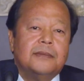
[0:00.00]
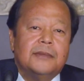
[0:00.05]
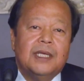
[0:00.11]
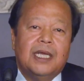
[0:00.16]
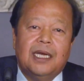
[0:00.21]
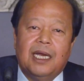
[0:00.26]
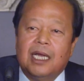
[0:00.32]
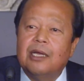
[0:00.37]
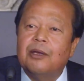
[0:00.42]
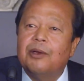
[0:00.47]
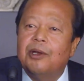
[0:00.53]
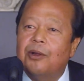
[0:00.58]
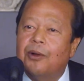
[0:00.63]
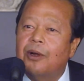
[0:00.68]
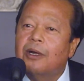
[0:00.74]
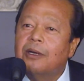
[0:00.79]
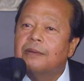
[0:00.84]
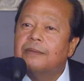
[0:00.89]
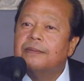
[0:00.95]
in
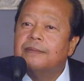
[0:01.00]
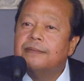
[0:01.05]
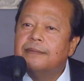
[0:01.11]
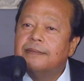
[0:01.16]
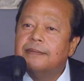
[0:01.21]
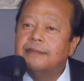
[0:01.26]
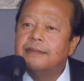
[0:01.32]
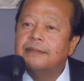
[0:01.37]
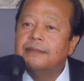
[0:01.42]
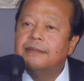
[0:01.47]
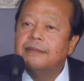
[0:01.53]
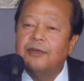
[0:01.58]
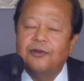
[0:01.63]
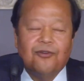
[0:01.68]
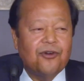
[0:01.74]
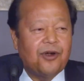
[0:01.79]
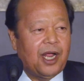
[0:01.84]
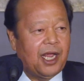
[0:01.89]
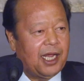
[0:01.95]
Ecuador
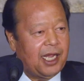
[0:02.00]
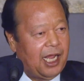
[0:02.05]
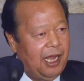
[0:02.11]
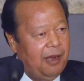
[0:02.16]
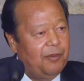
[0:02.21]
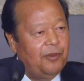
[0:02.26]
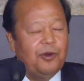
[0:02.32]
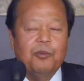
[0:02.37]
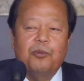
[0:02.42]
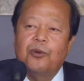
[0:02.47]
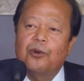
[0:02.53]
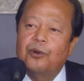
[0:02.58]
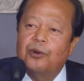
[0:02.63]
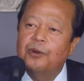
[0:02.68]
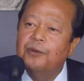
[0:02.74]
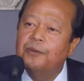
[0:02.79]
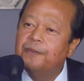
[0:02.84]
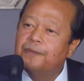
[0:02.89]
before I came to Peru.